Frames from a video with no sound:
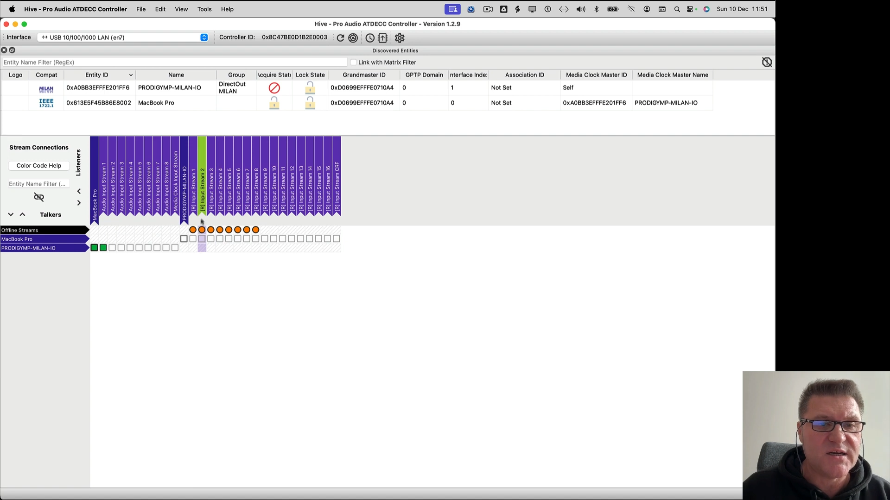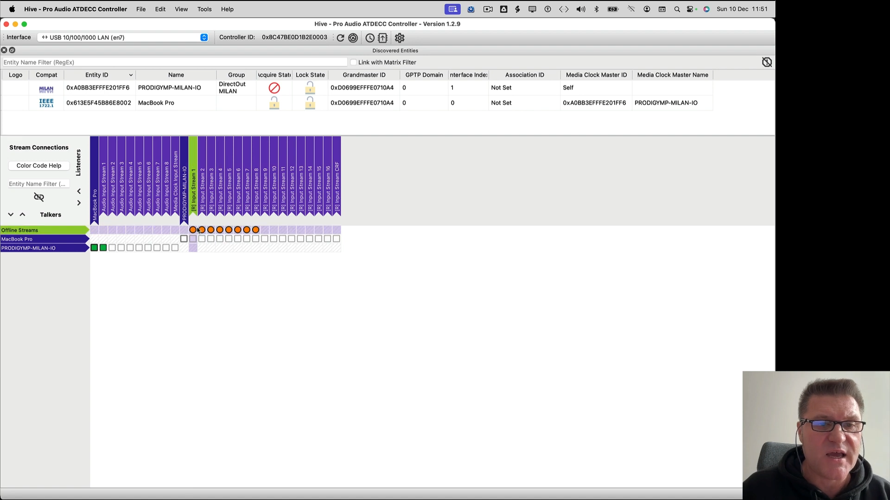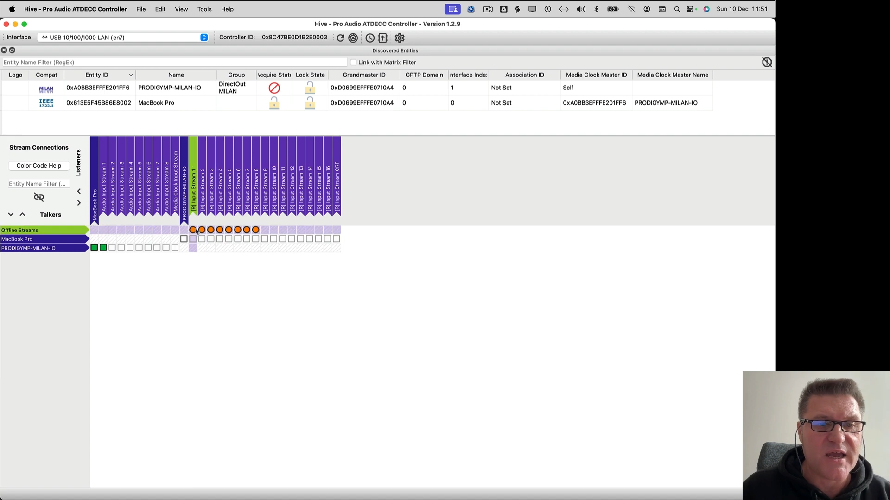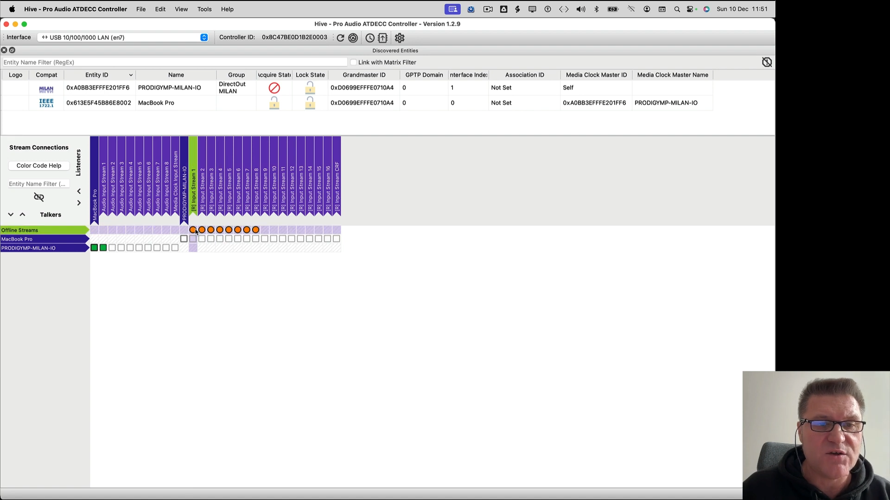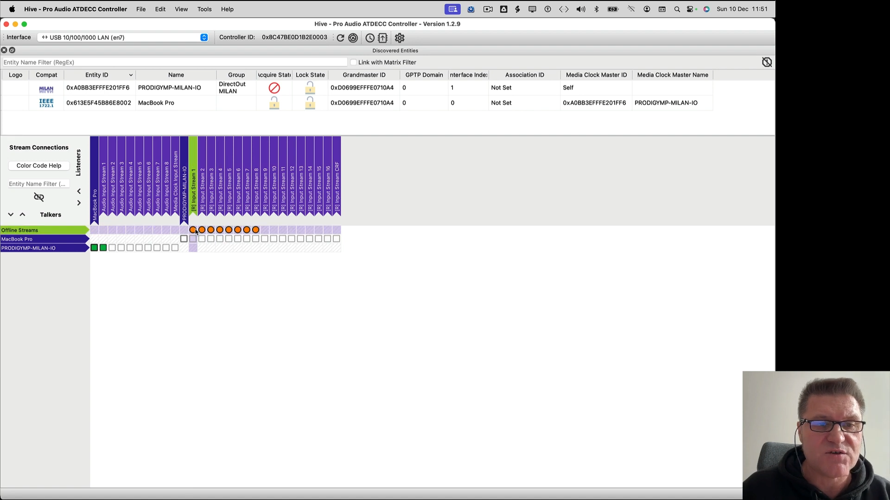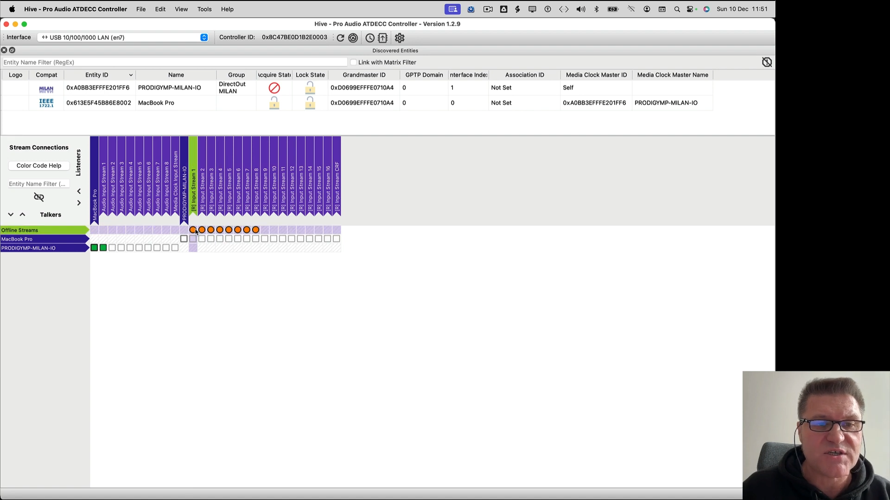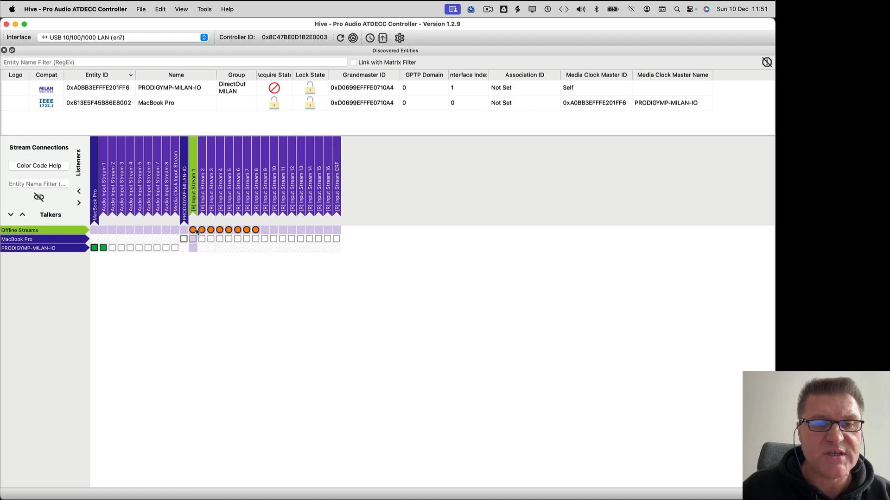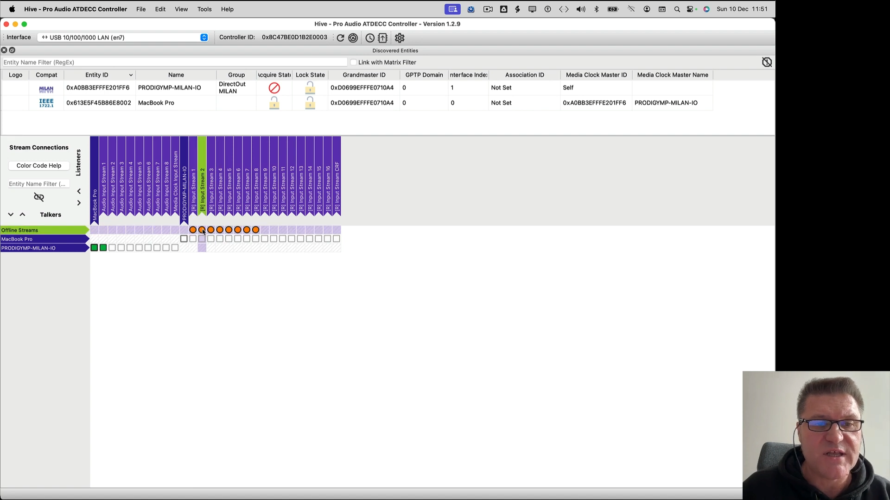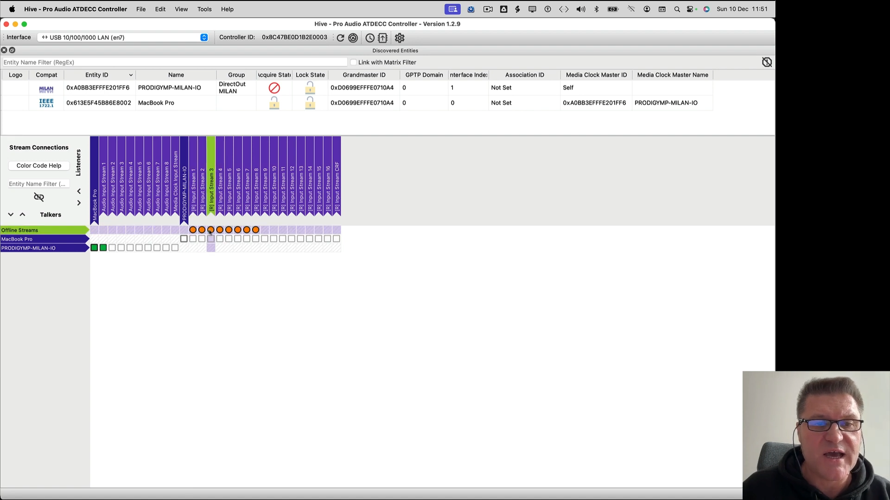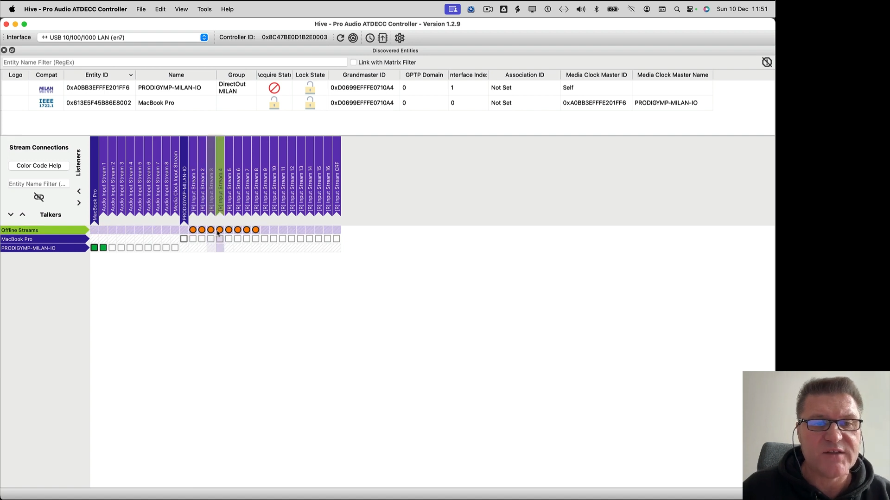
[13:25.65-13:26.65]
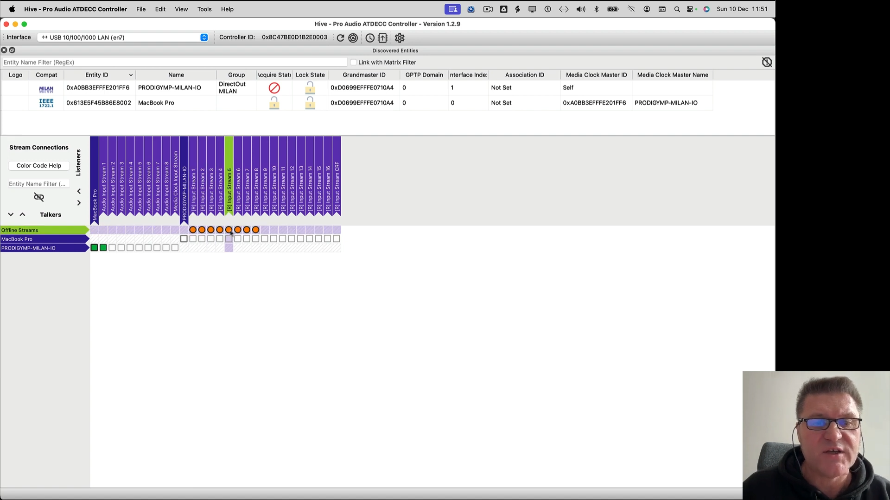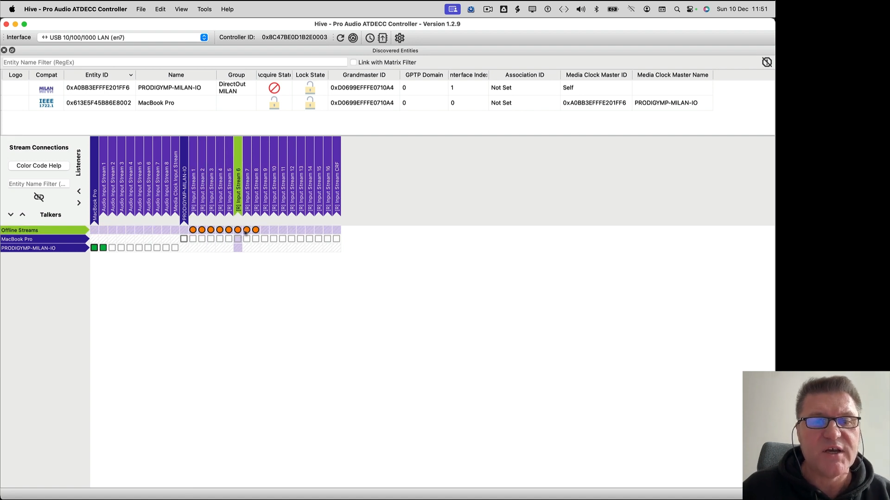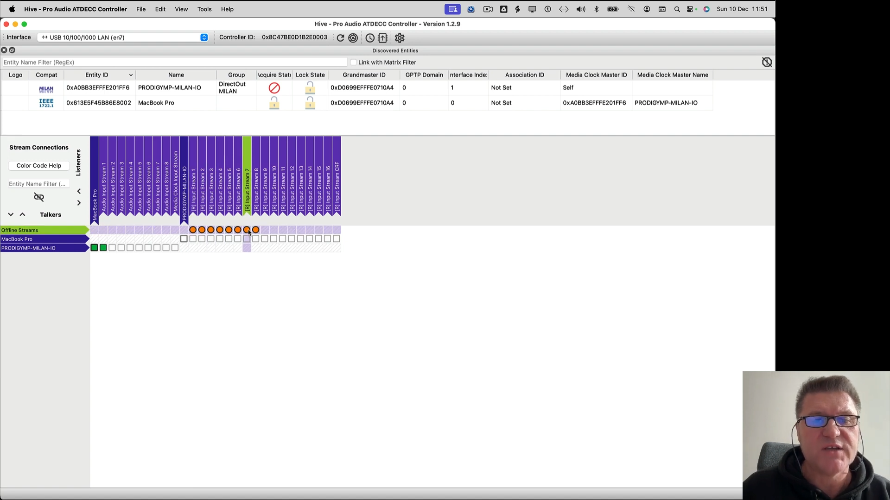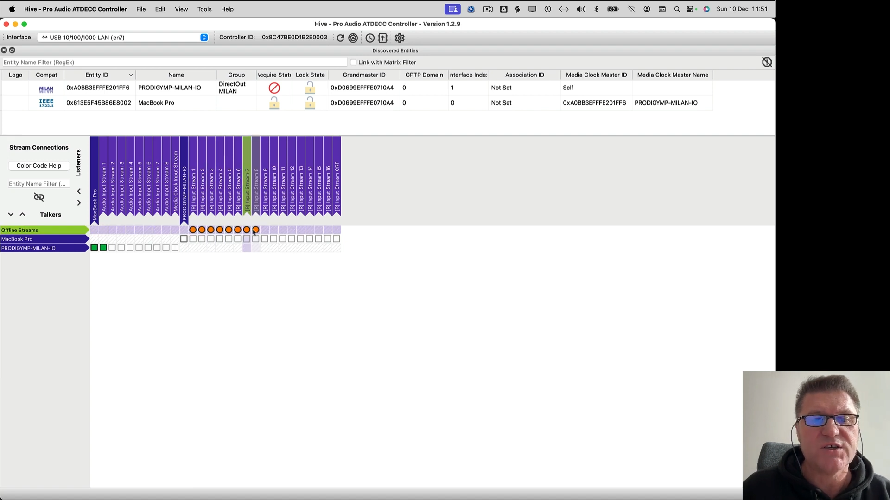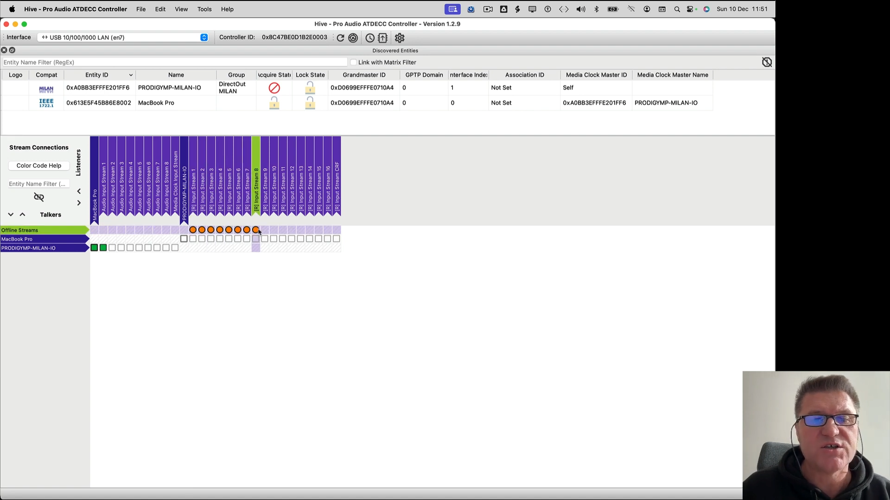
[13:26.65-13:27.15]
and you see that
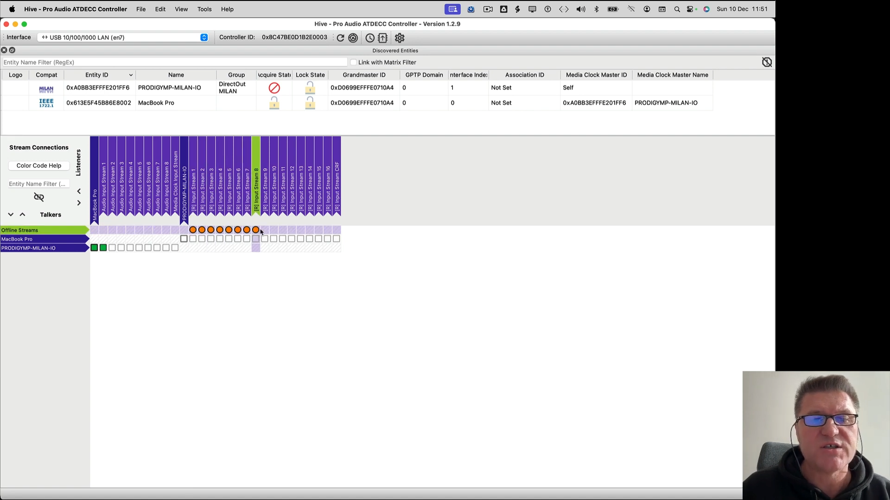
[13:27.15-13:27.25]
there's an